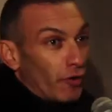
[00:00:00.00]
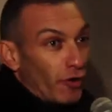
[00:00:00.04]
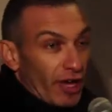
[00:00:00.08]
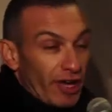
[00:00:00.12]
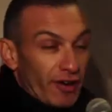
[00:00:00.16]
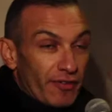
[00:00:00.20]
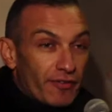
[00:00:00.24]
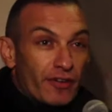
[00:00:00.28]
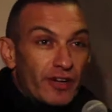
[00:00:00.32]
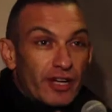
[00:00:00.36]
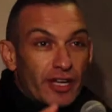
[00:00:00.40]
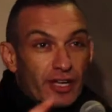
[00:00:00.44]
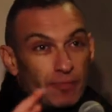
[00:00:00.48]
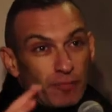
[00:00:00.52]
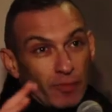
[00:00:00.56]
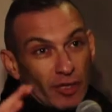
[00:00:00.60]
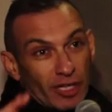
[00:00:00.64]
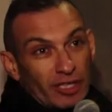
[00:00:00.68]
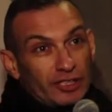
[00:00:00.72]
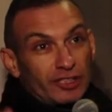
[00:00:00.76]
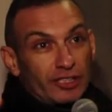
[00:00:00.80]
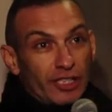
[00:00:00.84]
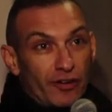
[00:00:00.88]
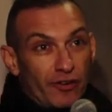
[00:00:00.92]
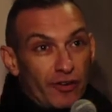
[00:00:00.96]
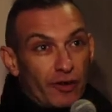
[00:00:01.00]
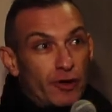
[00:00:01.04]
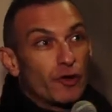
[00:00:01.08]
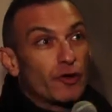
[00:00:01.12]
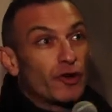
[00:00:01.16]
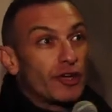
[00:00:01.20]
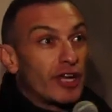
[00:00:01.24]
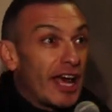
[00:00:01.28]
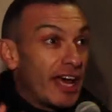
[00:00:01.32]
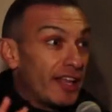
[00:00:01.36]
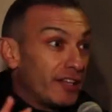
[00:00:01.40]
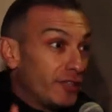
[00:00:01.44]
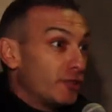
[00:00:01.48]
every military
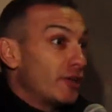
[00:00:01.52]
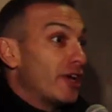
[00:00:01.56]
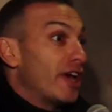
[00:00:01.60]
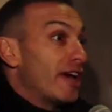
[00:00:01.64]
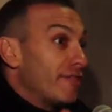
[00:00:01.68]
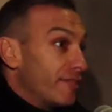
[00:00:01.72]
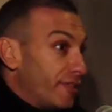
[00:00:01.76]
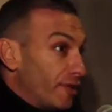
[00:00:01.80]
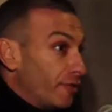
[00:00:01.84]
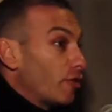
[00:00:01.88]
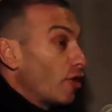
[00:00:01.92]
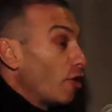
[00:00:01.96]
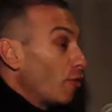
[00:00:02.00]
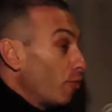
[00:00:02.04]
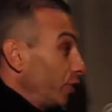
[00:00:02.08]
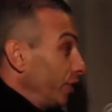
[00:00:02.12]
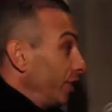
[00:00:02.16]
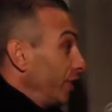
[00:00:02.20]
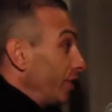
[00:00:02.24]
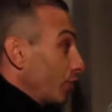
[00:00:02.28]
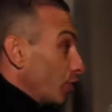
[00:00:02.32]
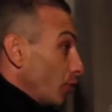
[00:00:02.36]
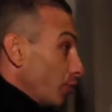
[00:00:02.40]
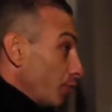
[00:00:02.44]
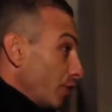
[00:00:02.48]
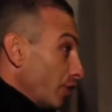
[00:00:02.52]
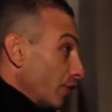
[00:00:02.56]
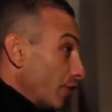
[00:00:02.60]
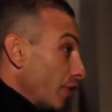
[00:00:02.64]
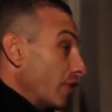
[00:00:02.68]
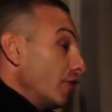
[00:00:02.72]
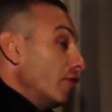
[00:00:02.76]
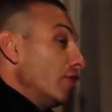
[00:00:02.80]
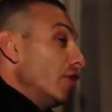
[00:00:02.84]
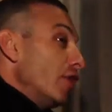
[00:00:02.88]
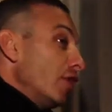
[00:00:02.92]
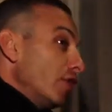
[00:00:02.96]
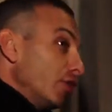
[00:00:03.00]
unit had to have their own political
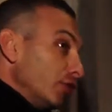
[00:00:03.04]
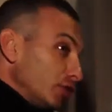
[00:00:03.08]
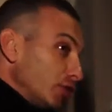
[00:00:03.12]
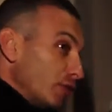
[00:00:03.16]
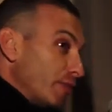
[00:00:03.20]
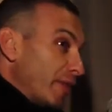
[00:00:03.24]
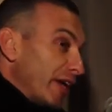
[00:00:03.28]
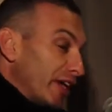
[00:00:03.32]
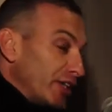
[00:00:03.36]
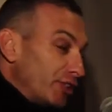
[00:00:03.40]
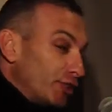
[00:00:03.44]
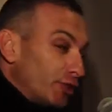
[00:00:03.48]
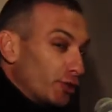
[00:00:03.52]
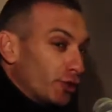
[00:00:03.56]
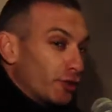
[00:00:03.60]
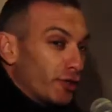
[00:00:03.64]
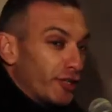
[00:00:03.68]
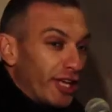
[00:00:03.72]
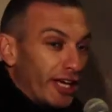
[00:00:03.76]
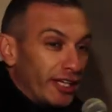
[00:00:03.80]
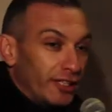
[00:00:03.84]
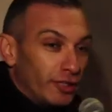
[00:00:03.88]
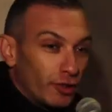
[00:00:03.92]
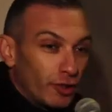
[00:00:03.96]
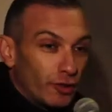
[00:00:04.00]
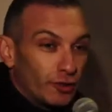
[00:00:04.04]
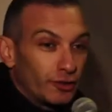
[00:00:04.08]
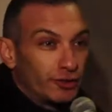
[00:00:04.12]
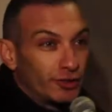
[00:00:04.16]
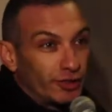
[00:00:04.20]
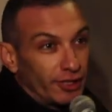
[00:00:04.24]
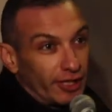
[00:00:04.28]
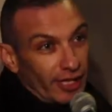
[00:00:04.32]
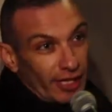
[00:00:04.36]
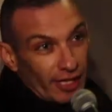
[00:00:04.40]
bureau to make sure they don't